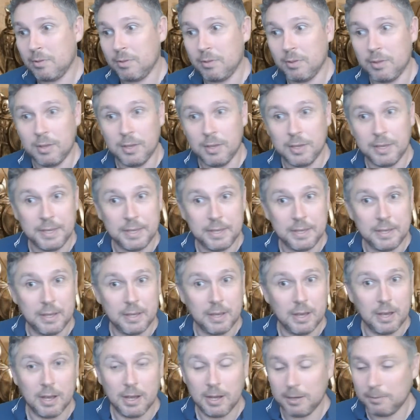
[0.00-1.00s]
the
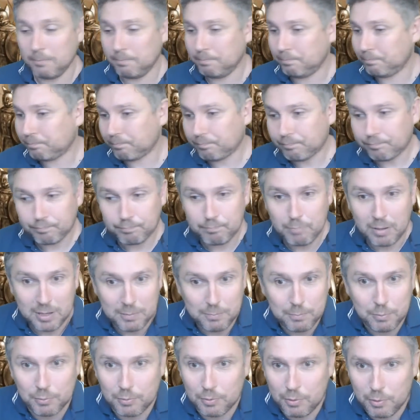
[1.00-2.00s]
um,
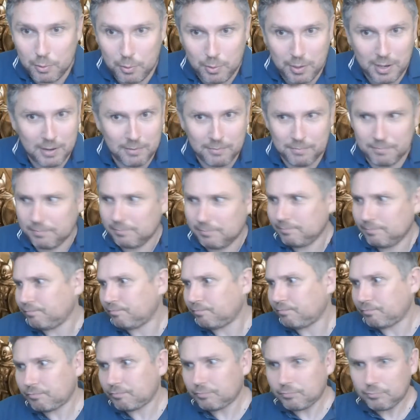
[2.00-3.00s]
people who have
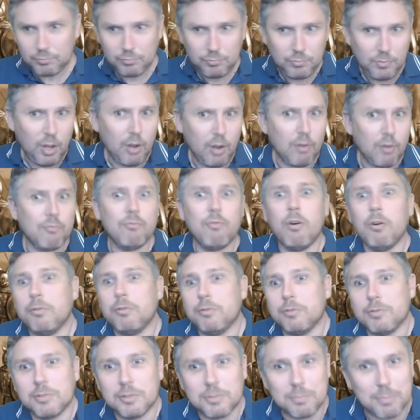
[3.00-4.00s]

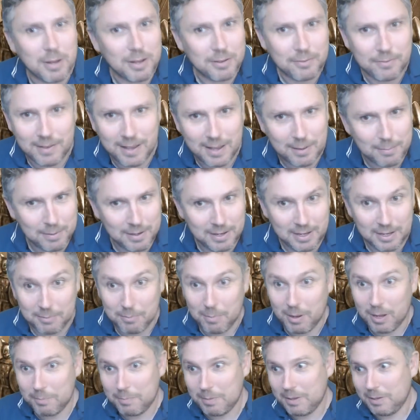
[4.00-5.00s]
wronged my family and
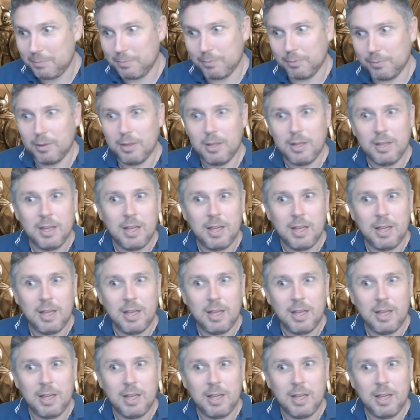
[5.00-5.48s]
my people?